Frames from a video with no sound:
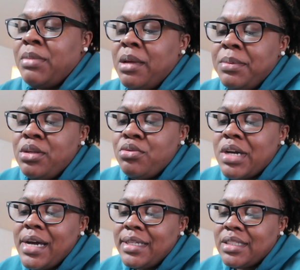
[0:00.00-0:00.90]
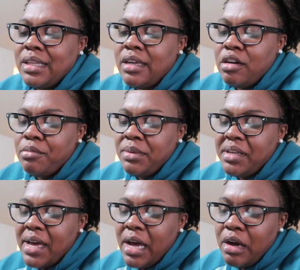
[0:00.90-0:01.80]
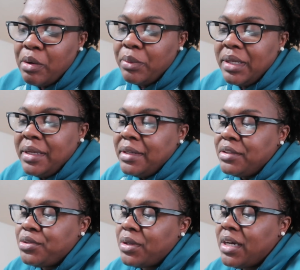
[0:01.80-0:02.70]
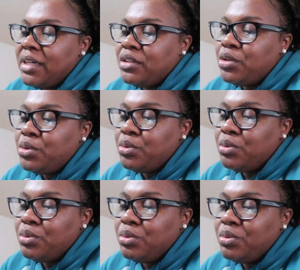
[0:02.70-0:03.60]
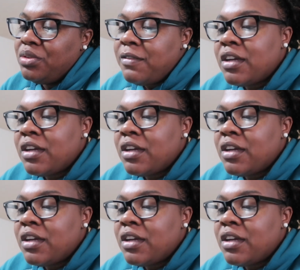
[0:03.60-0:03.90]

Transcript: Maybe you guys can help me out in trying to